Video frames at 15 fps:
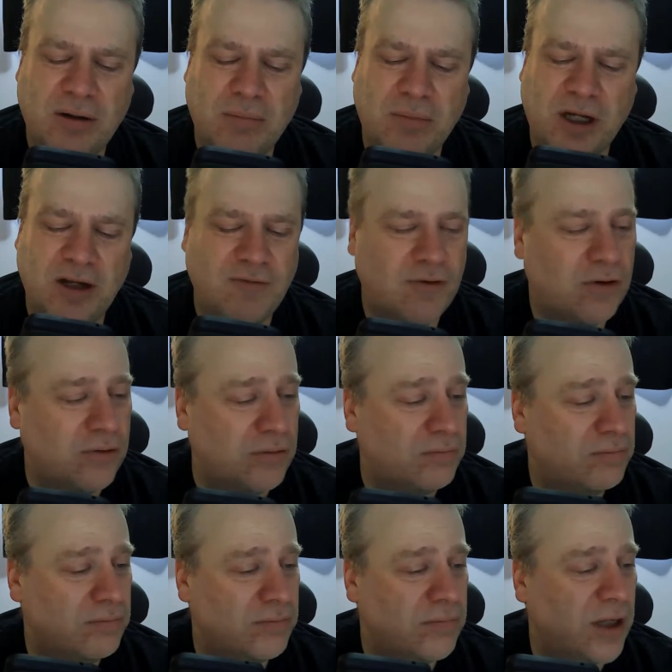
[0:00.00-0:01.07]
my phone.
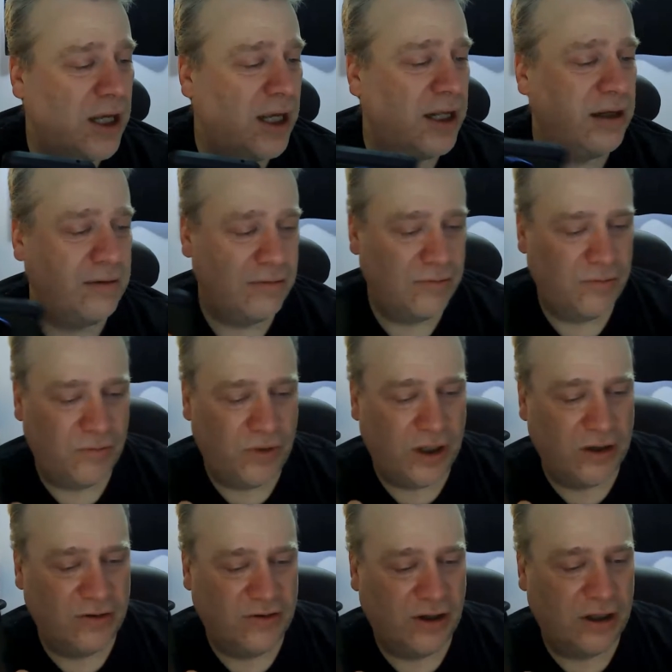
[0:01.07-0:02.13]
And we
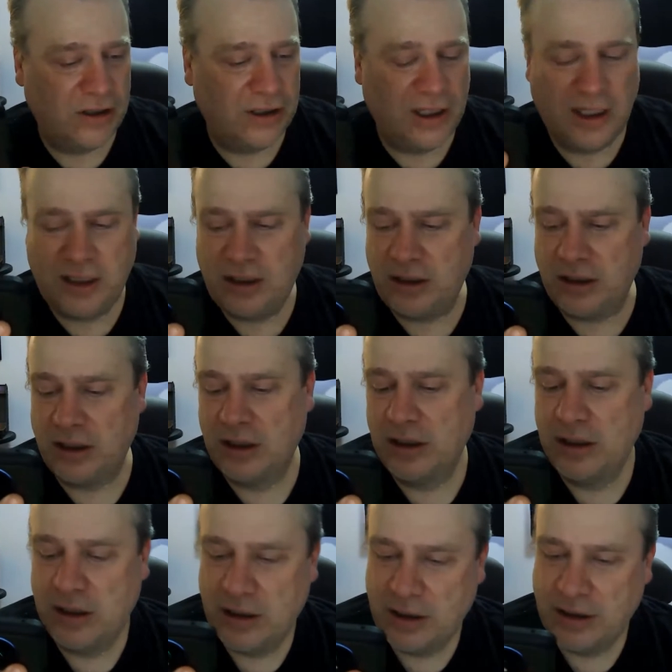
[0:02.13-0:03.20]
are solid light here.
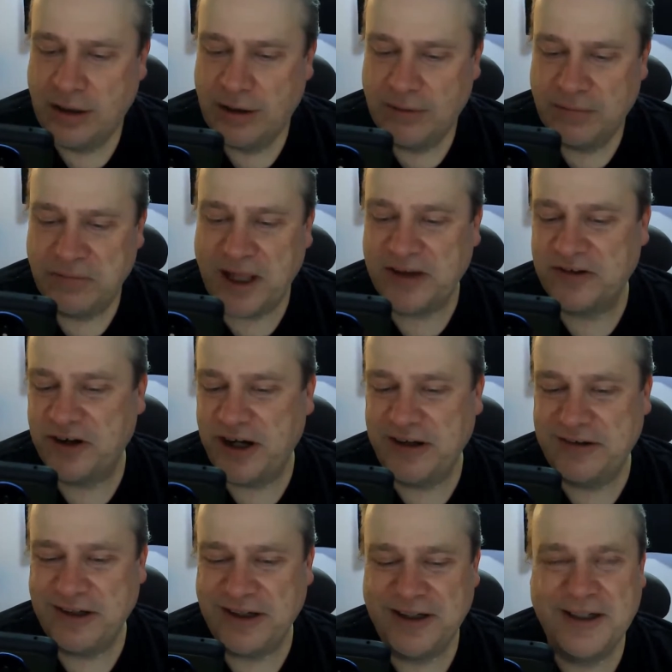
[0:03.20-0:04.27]
That's
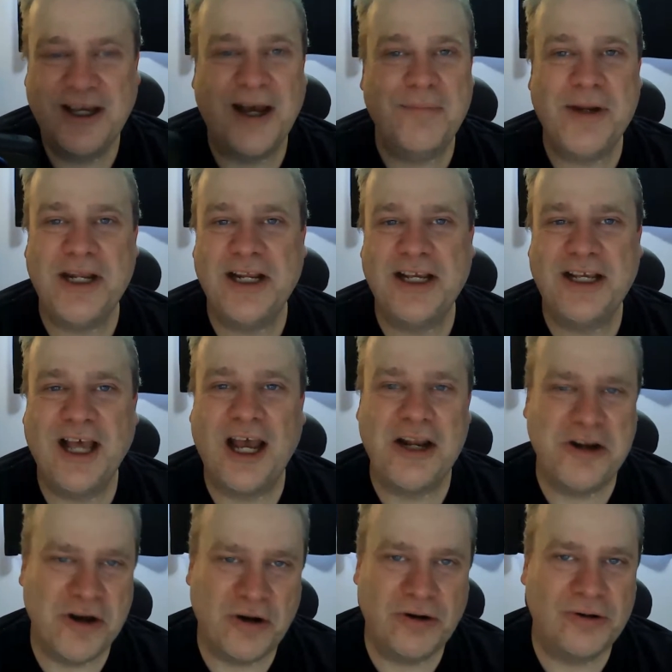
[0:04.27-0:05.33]
crazy. I mean, I
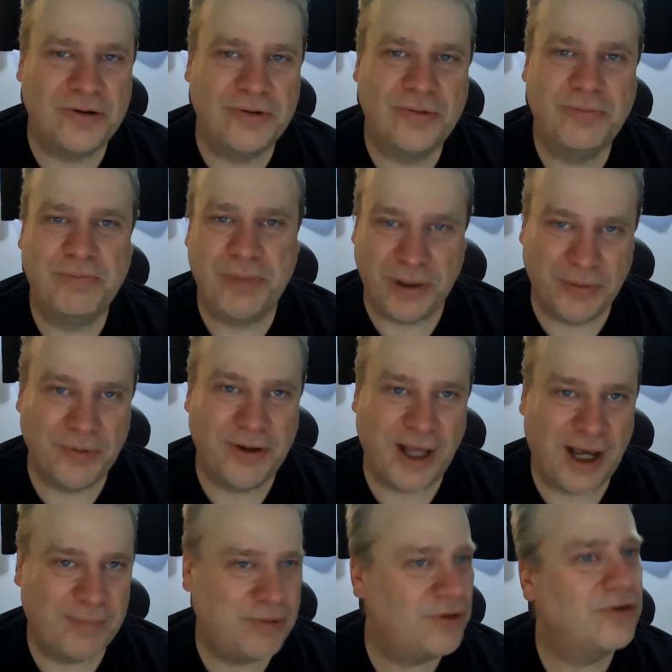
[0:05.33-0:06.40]
know people with
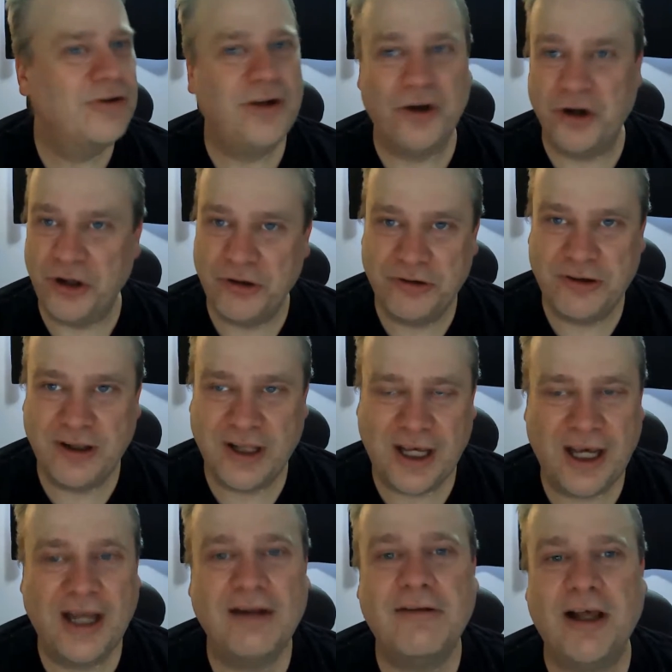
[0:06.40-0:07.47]
Apple, you're used to
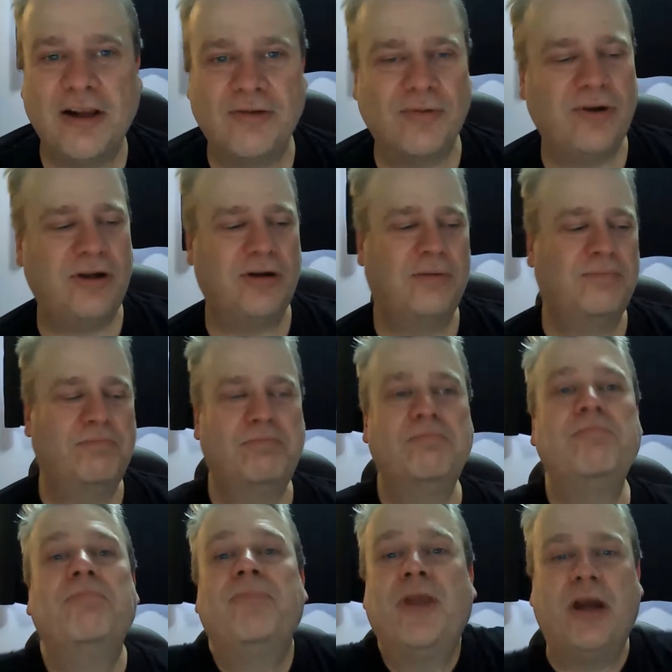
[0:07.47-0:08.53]
that. That's what your
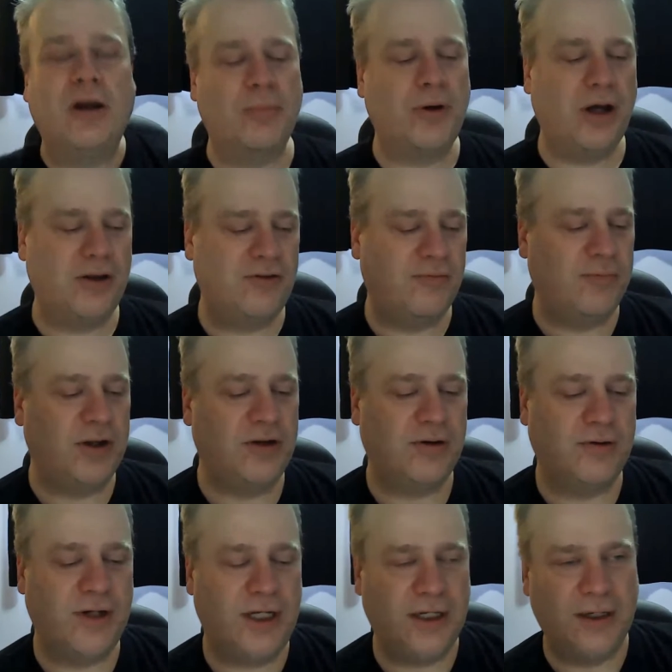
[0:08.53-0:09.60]
AirPods have been
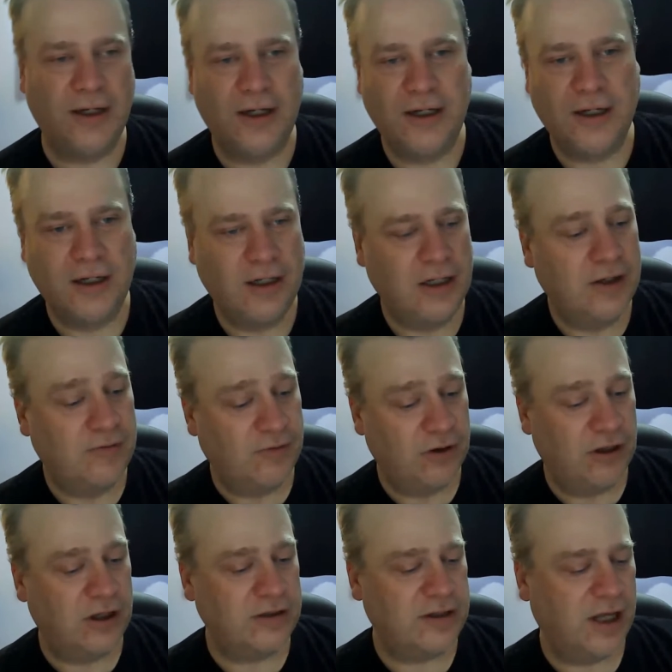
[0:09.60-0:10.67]
doing for a
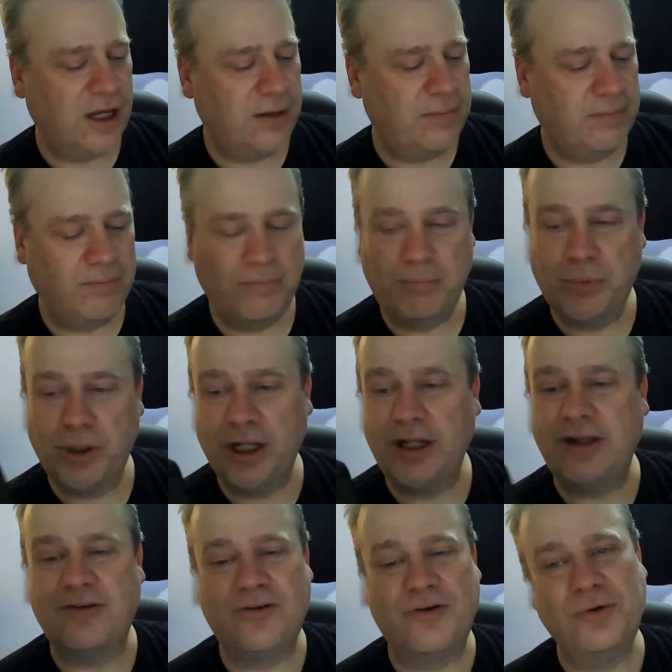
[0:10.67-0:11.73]
long time, but
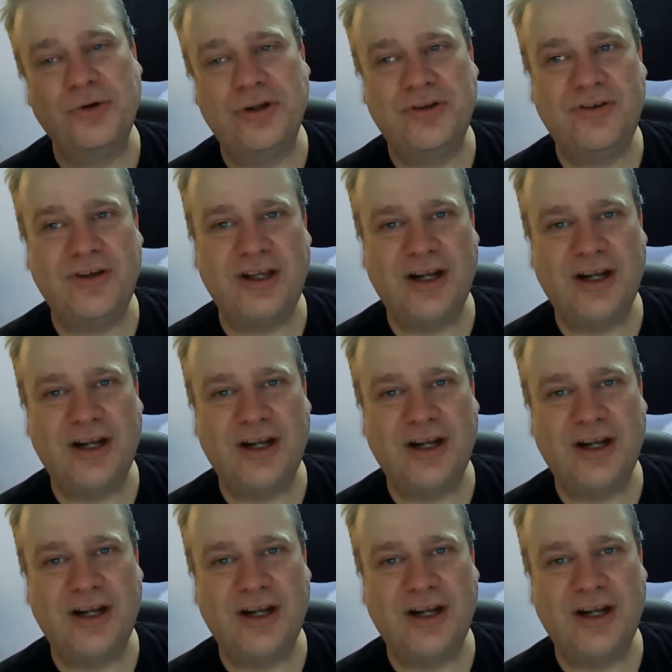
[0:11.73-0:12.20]
it's cool to see it